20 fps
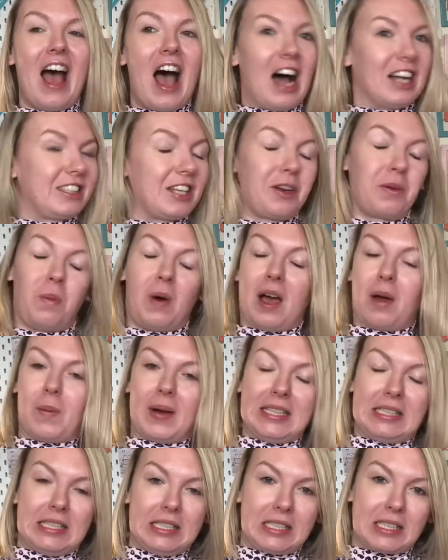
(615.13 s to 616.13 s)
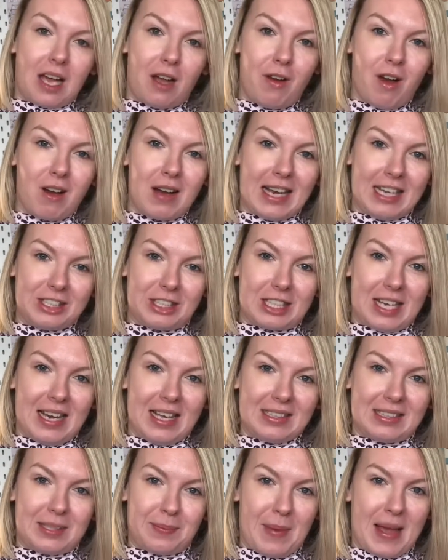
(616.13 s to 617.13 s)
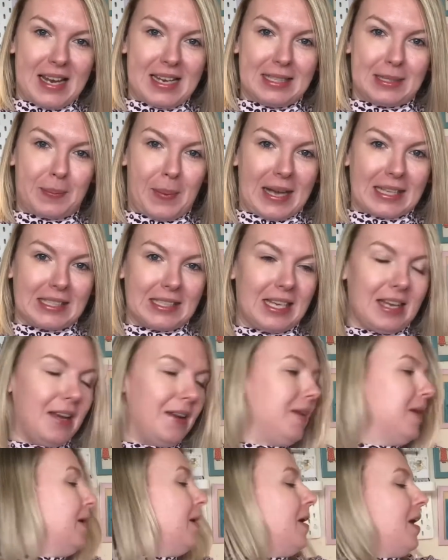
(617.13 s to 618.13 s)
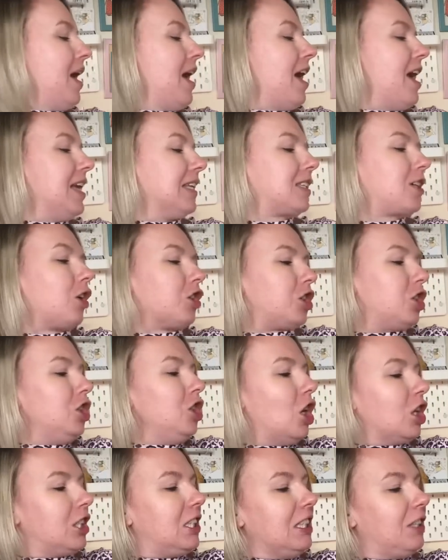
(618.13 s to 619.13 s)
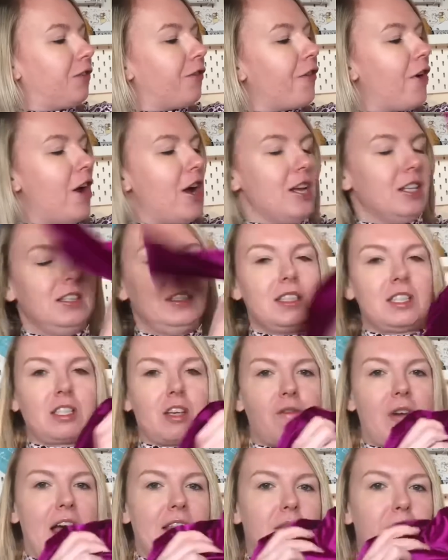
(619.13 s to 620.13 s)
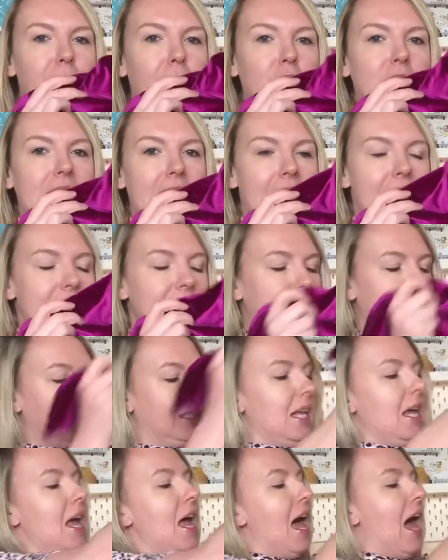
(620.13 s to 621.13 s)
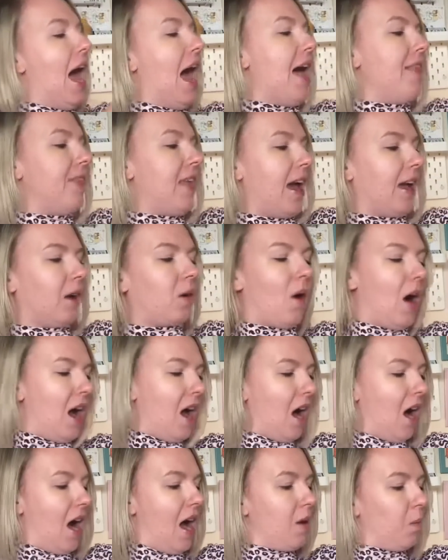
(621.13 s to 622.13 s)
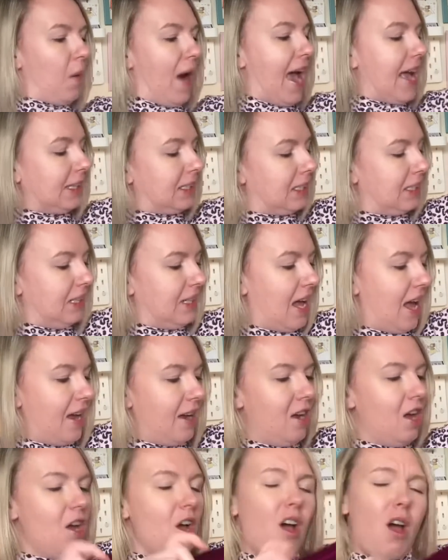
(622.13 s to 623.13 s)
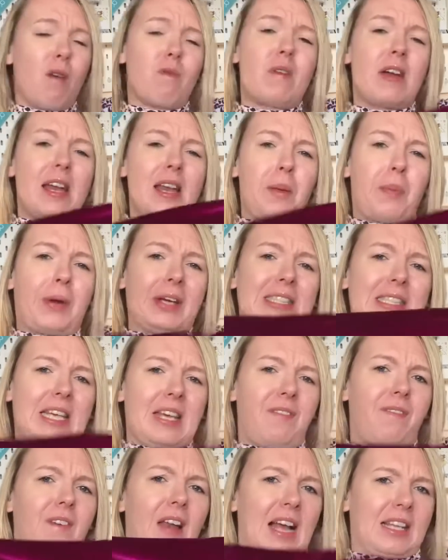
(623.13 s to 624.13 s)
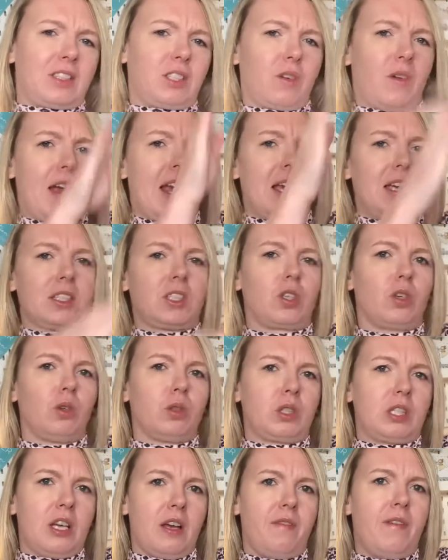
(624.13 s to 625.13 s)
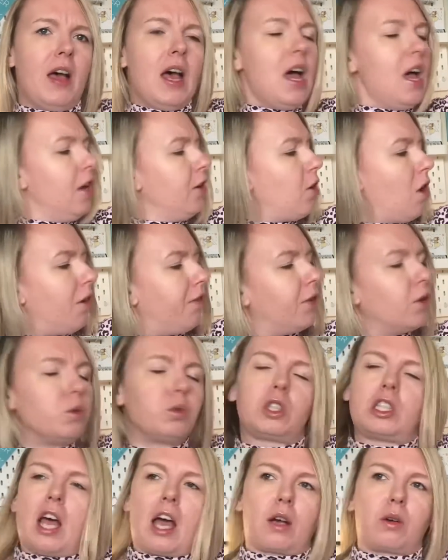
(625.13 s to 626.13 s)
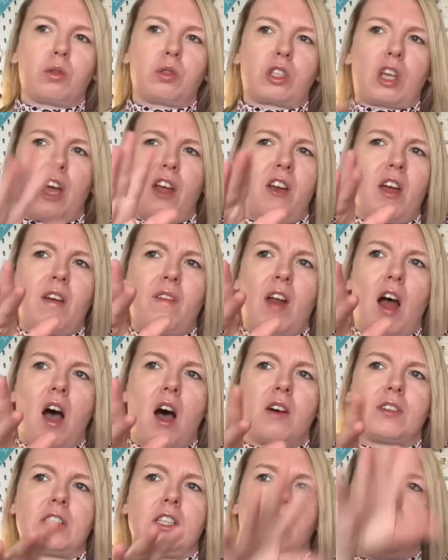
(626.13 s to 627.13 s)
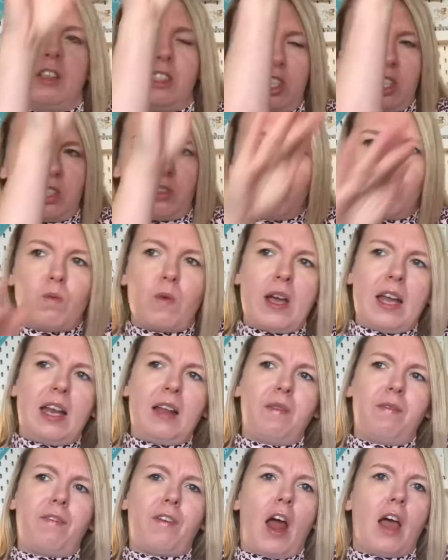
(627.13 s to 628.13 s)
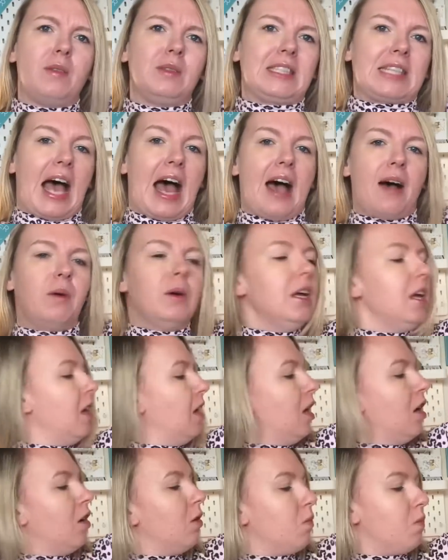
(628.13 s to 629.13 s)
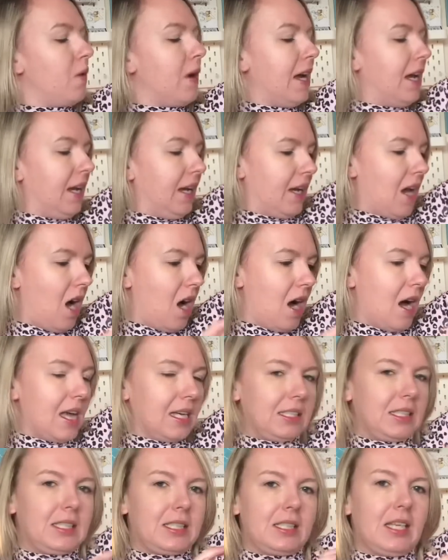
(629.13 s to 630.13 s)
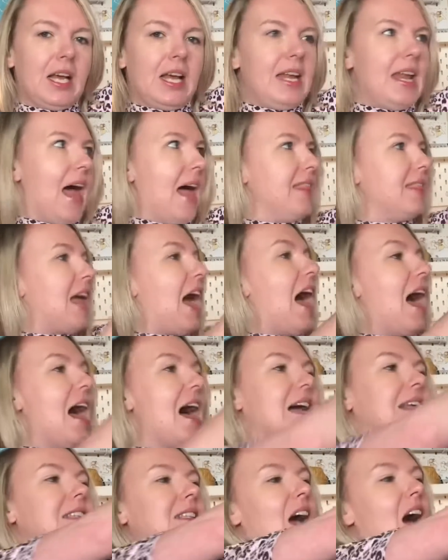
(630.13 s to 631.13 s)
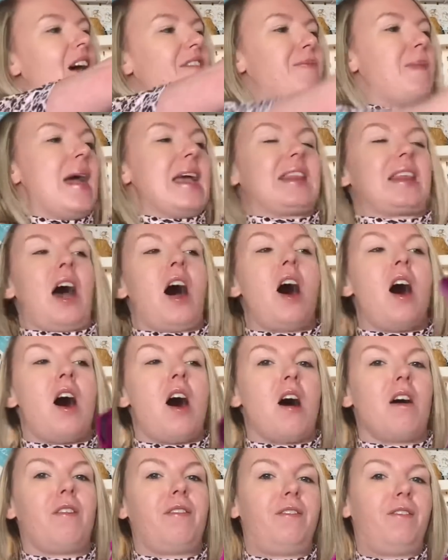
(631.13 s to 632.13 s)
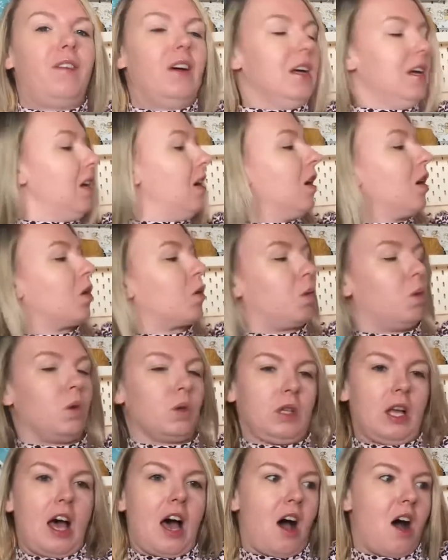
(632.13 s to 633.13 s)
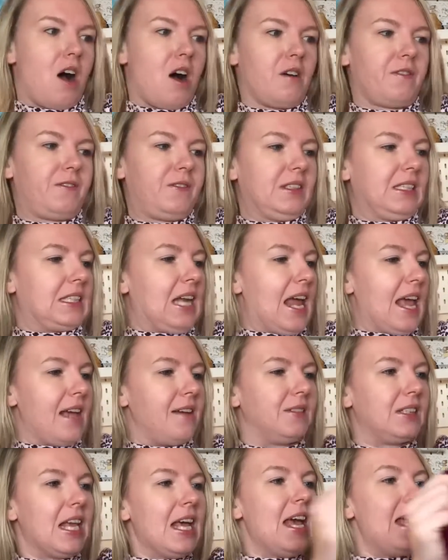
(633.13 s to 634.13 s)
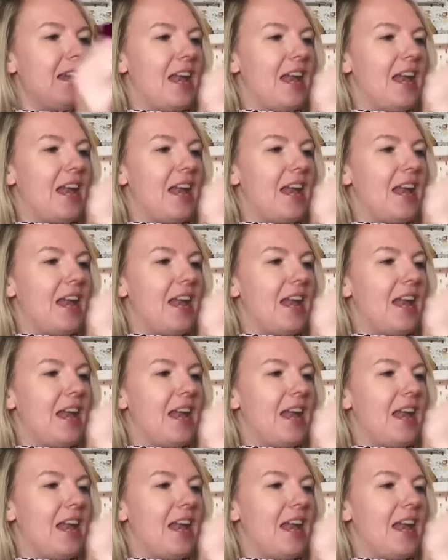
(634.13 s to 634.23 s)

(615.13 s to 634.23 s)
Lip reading: I don't know why I waited so long actually to make this pattern. It's got a knotted front around the bodice and then quite a high waist and then a really pretty flattering sort of, not a full circle skirt, not even half circle, it just really floats out, really nice length, and I've made the half sleeves.